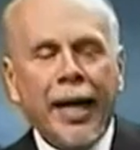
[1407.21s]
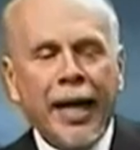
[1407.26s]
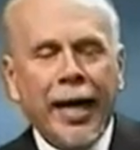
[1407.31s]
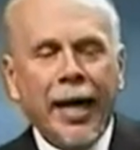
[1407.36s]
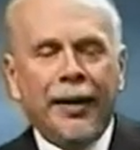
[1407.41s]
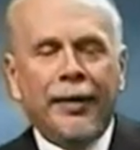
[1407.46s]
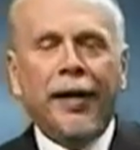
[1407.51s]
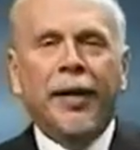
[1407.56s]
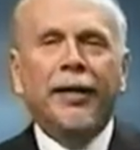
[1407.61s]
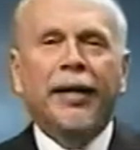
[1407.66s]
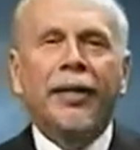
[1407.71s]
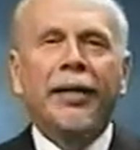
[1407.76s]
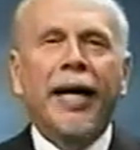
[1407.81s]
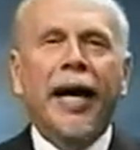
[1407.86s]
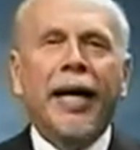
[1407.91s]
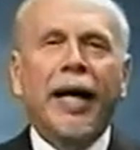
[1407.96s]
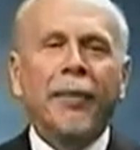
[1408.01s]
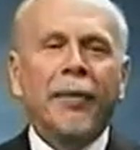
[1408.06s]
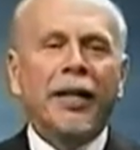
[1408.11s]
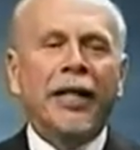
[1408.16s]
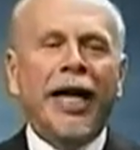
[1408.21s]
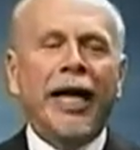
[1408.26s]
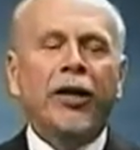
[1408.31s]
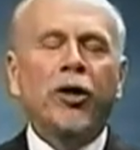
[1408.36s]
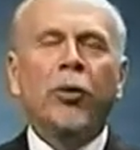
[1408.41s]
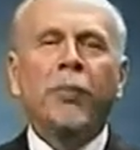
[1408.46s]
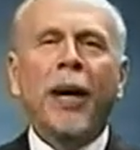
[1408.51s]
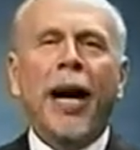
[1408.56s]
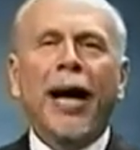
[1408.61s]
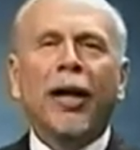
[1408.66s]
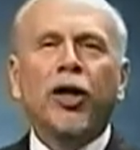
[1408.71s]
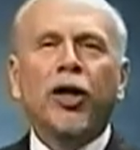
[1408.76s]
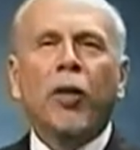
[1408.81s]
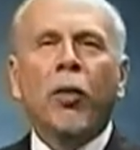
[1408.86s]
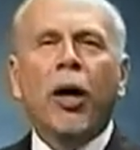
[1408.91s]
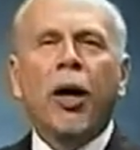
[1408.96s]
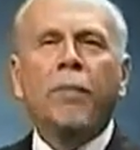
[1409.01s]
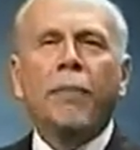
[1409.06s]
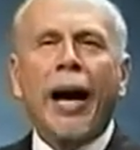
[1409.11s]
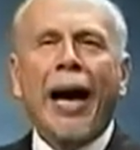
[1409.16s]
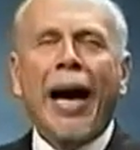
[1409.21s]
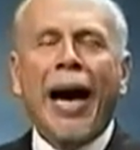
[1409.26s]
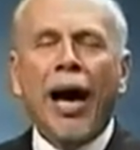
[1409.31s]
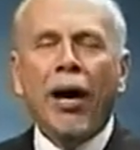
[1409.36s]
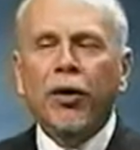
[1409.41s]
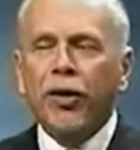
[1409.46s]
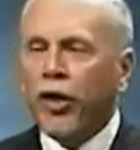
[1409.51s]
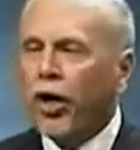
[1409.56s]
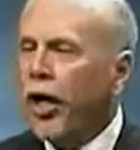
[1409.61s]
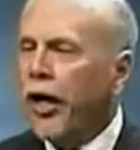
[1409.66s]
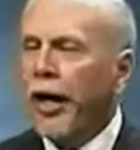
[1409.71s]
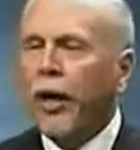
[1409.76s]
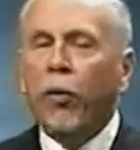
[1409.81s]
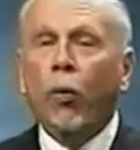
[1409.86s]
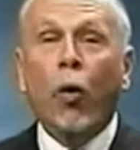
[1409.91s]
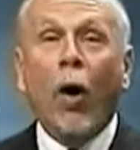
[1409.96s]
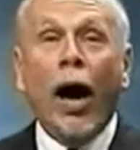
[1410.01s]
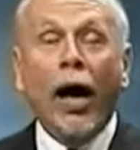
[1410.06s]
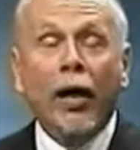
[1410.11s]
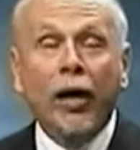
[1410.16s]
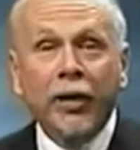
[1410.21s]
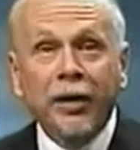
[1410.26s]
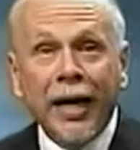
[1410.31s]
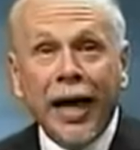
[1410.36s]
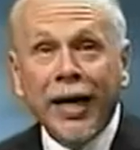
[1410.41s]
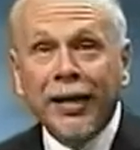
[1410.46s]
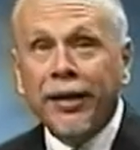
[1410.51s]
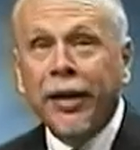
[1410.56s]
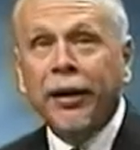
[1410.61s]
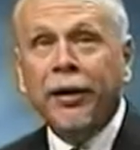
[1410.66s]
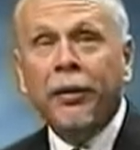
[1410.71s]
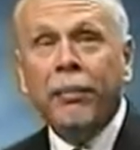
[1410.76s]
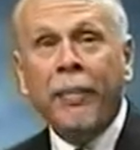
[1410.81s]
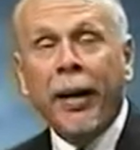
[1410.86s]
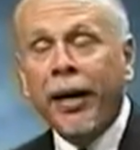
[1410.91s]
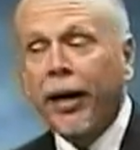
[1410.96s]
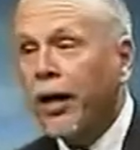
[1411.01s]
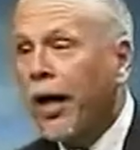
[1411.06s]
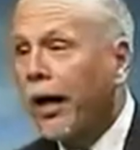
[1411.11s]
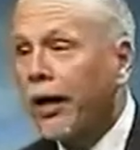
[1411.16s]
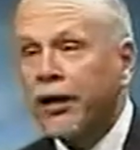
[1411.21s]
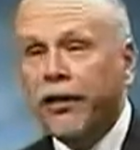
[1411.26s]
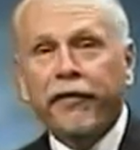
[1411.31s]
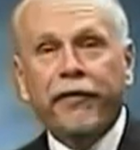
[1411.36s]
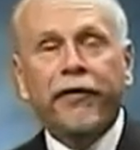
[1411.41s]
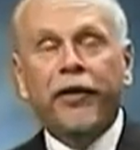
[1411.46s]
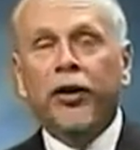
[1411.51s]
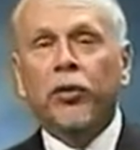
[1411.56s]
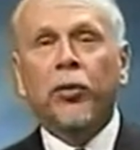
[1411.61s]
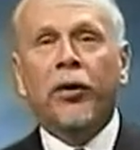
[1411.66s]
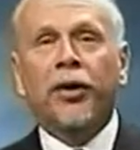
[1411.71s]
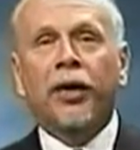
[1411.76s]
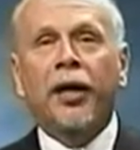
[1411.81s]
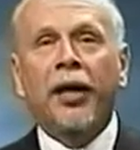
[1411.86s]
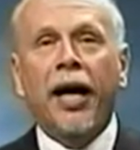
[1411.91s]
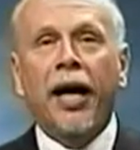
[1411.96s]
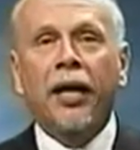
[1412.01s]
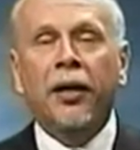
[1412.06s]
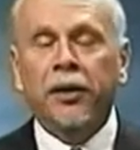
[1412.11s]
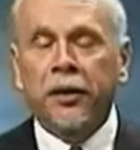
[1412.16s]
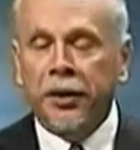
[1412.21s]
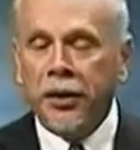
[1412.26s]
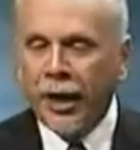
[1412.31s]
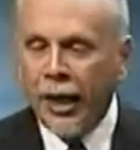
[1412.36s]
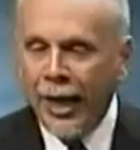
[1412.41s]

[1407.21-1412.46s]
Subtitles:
And then he said, Dan, I'm going to take you back to my house on a water taxi. Bangkok is filled with canals.